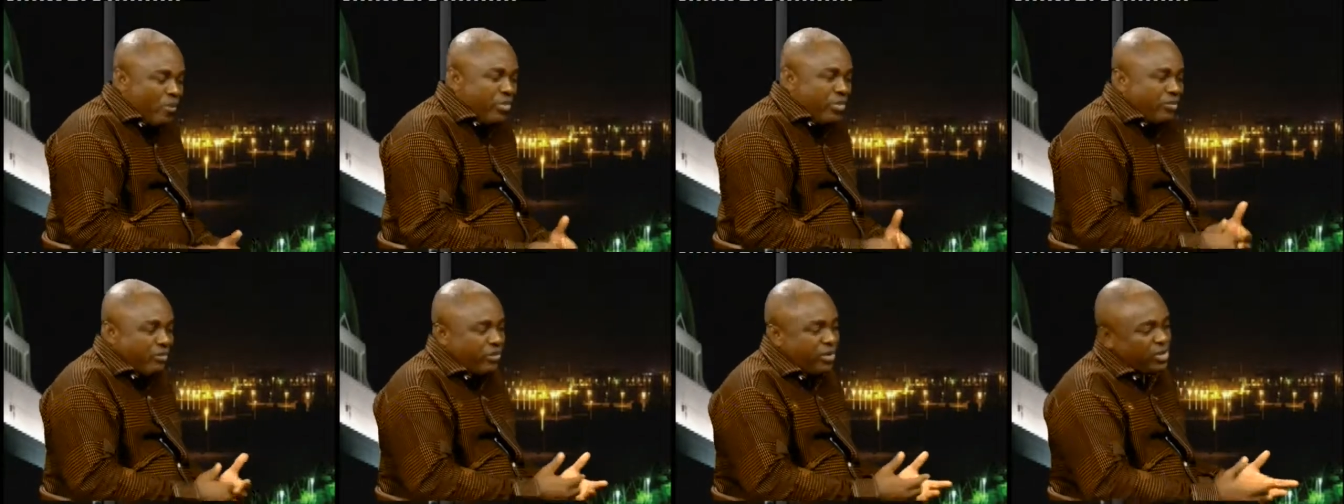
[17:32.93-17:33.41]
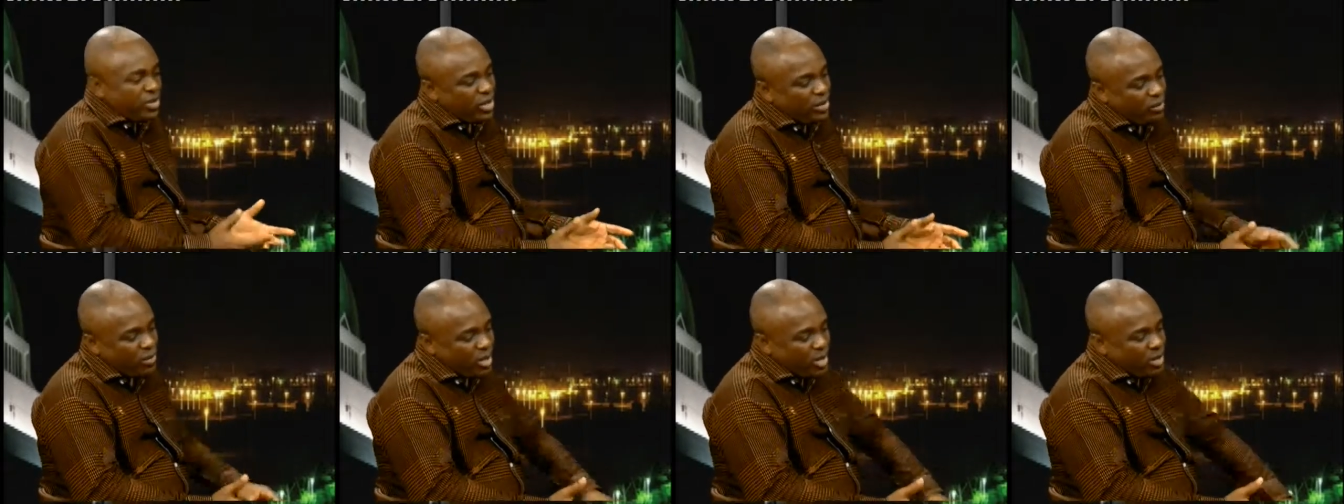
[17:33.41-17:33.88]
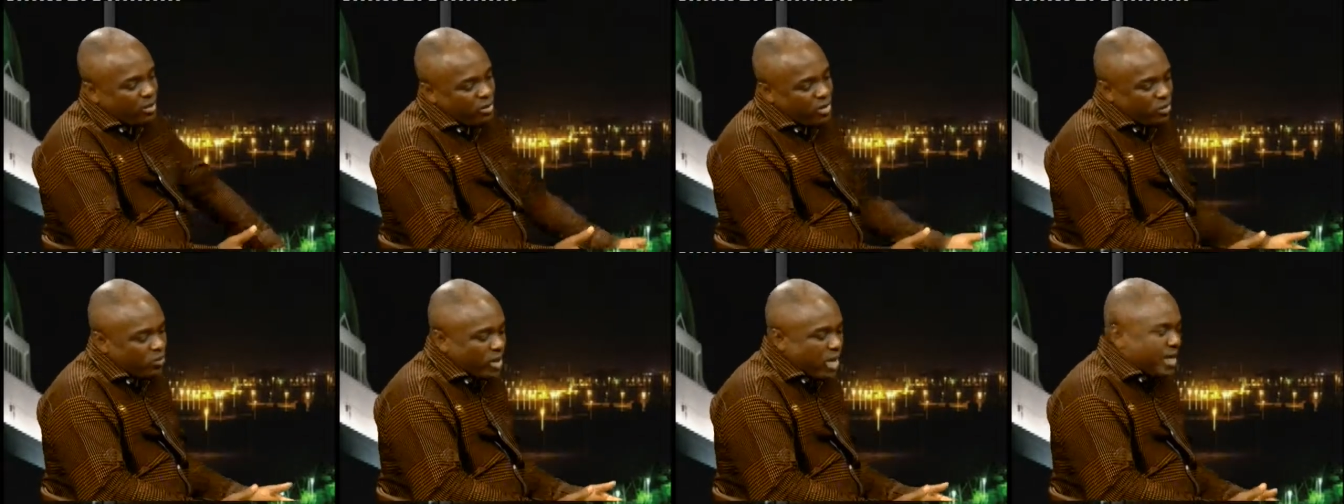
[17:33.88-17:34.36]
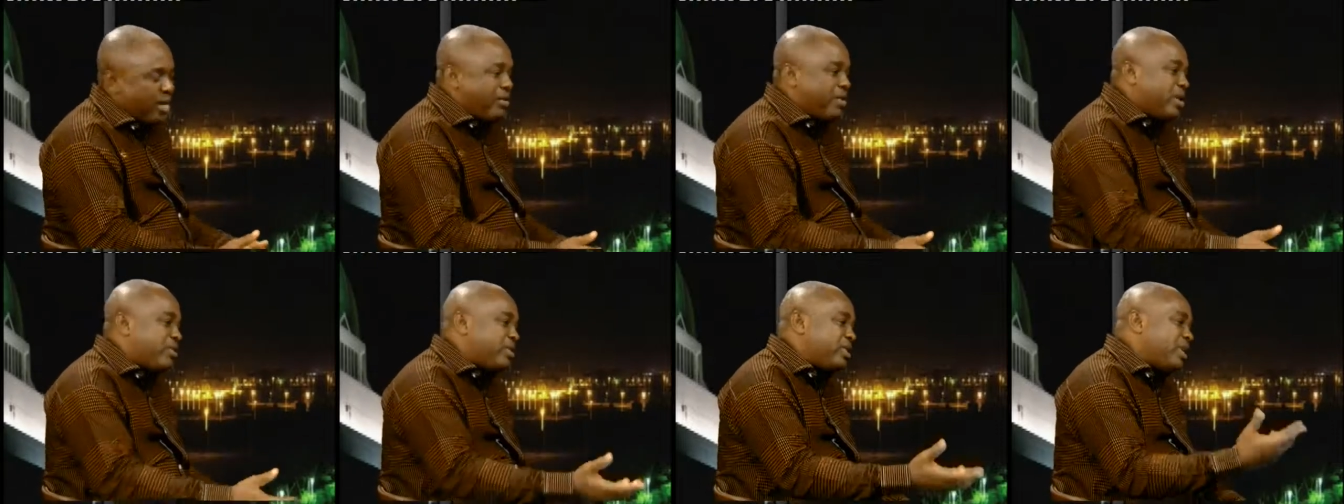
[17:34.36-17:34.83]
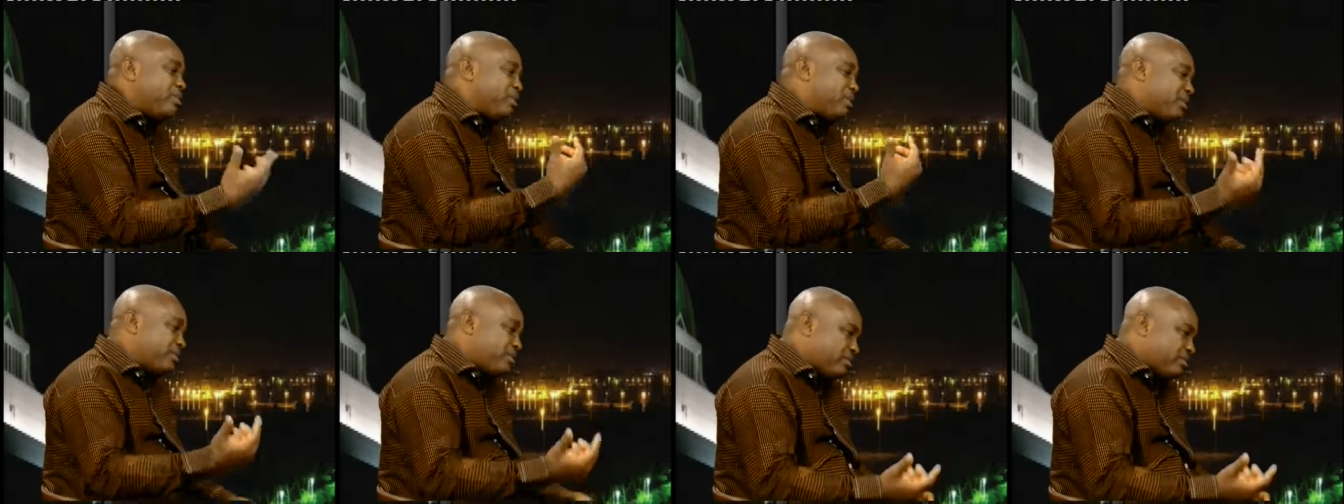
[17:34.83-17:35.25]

The first thing we did was we had a roundtable